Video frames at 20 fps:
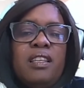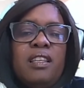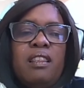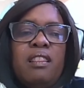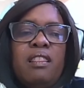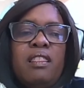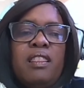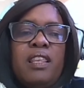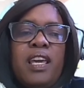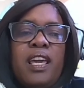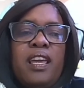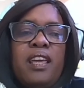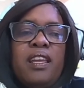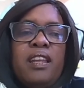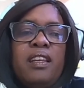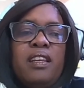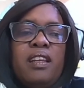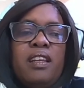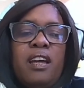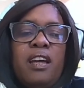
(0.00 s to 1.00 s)

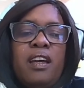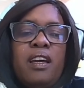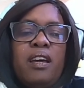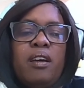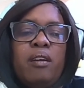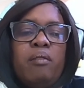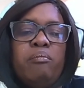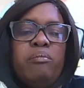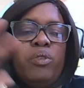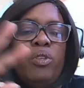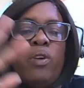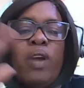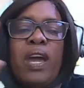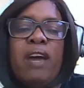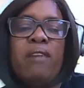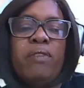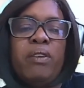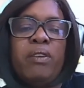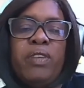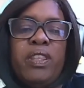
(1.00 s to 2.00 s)
then you
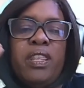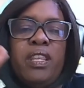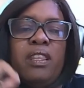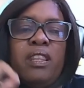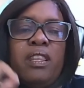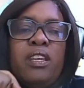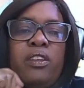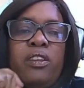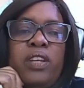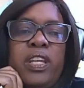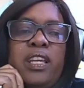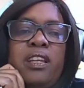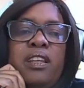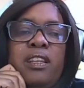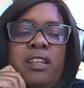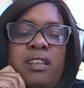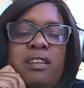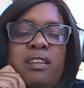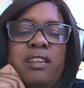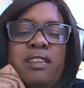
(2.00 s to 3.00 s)
have everything that you need
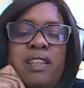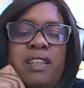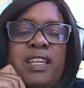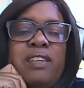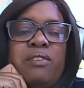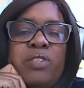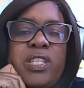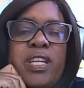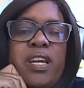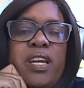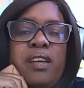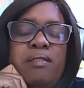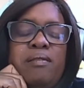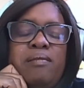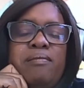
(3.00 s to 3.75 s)
in the gift set.